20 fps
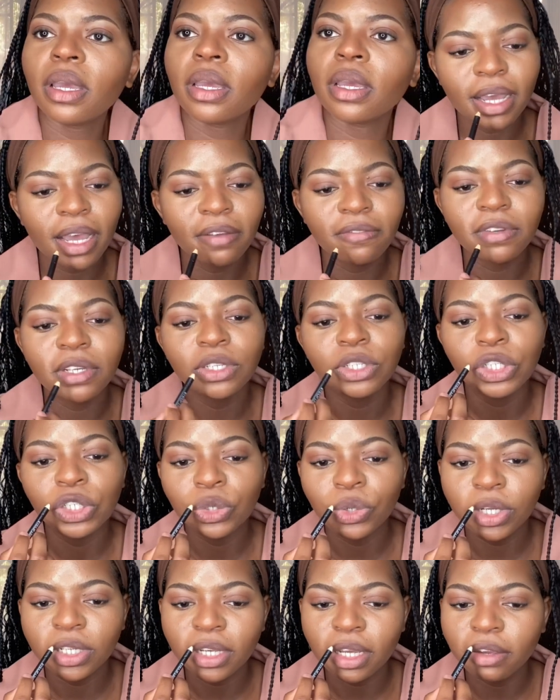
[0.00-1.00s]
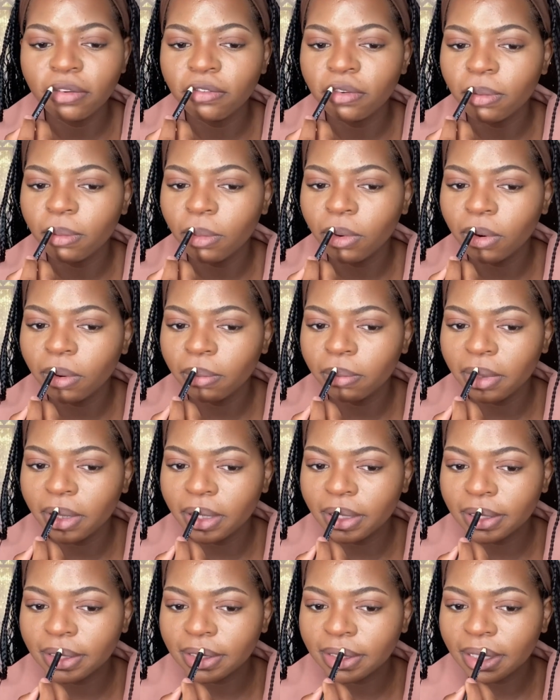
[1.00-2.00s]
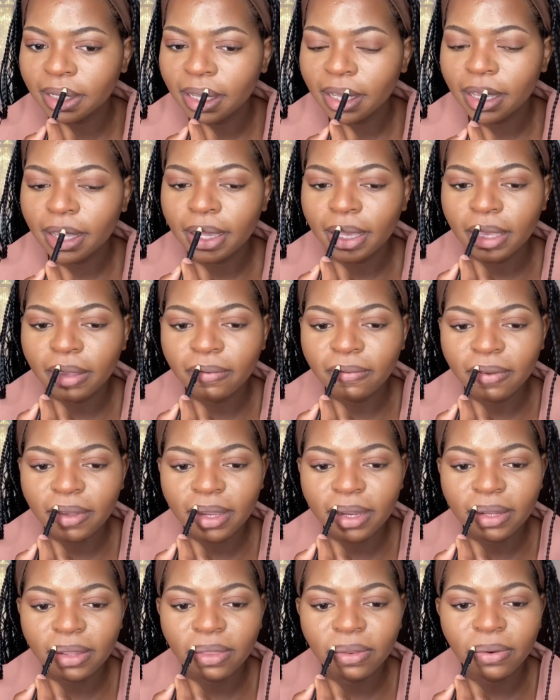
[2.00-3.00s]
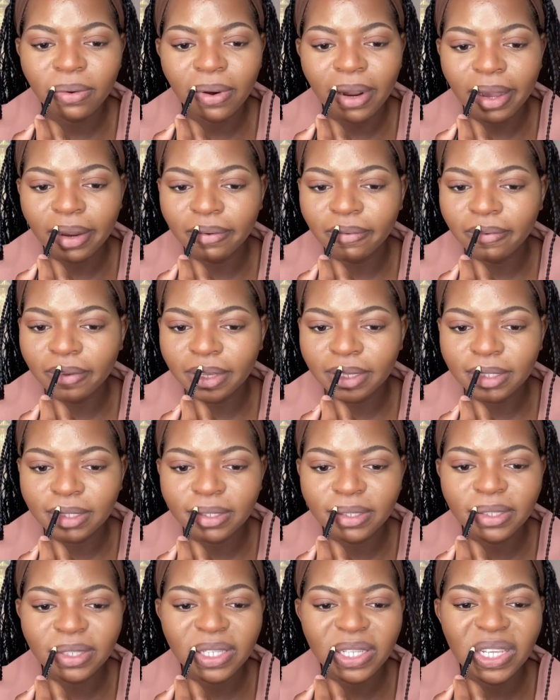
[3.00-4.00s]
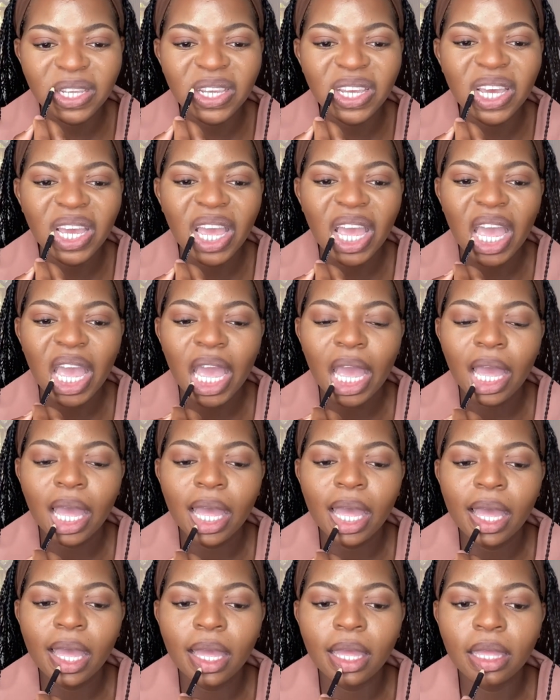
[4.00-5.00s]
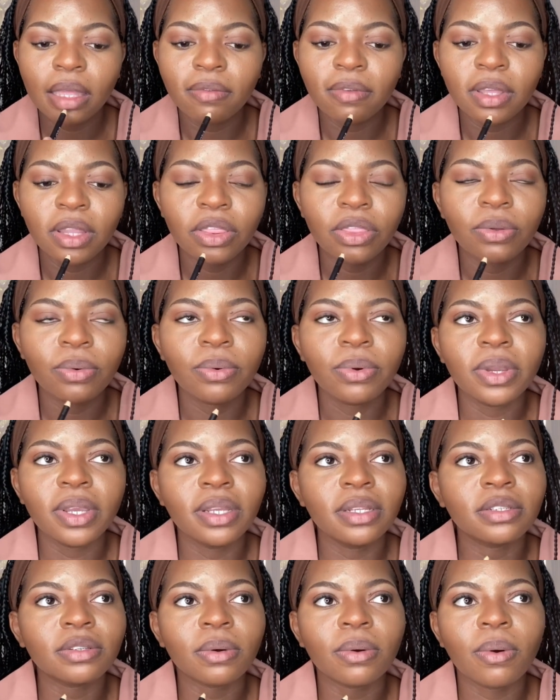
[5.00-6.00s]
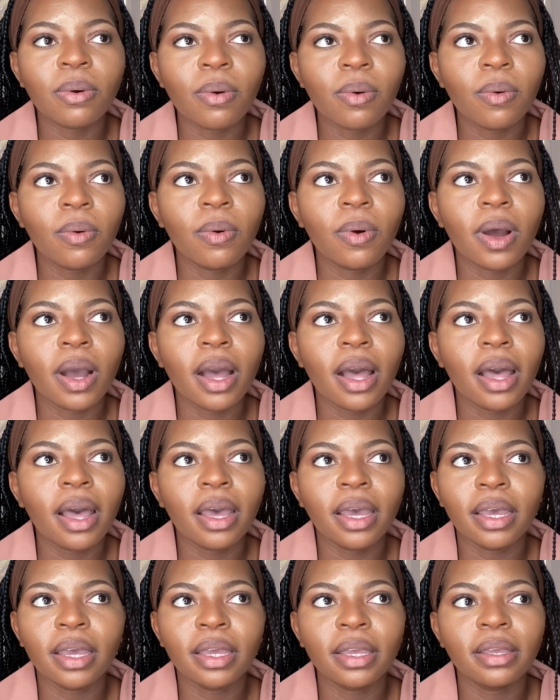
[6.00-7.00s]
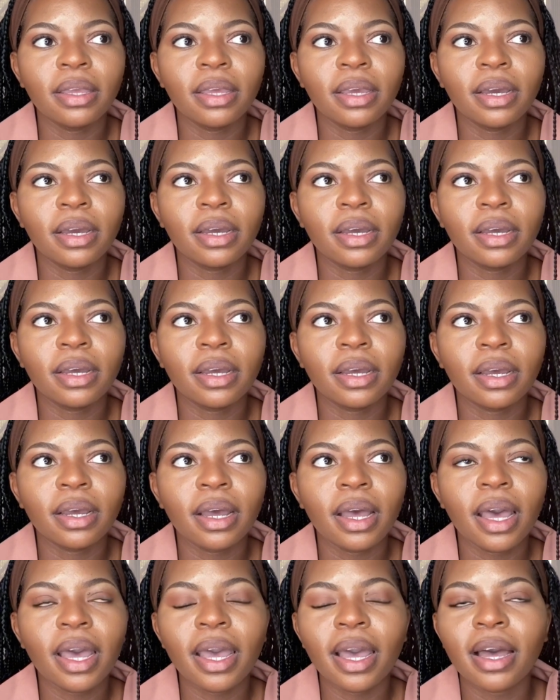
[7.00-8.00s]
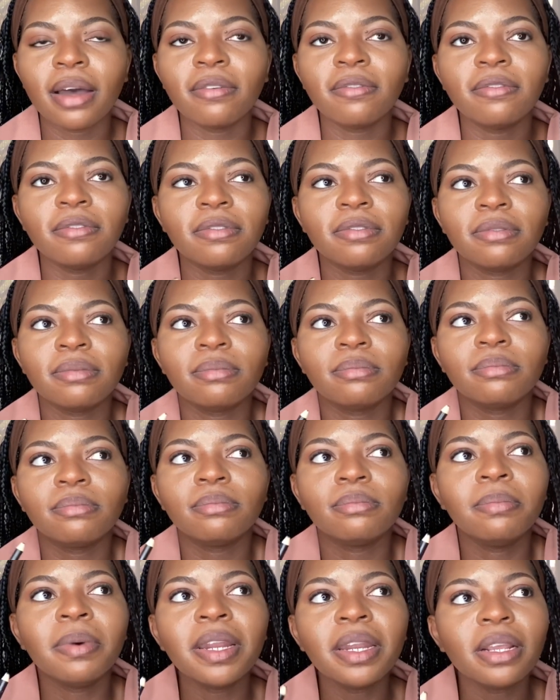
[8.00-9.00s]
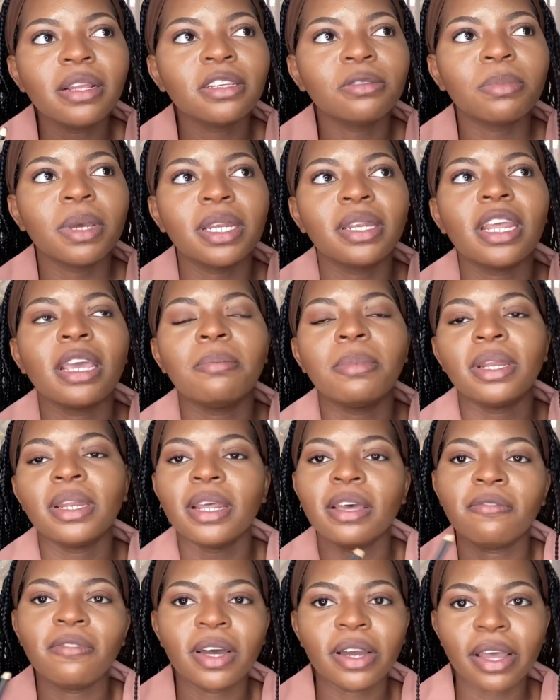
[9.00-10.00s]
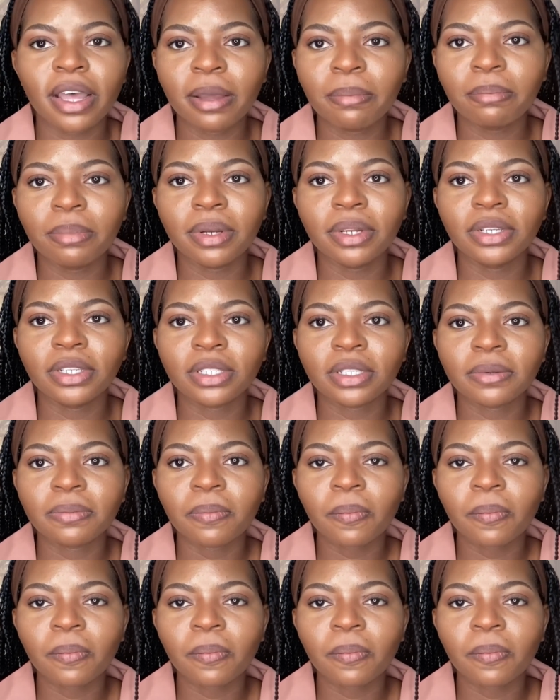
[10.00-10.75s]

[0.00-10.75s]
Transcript: I've enjoyed every moment, even through adversity, even through it all. I have managed my time and I've accomplished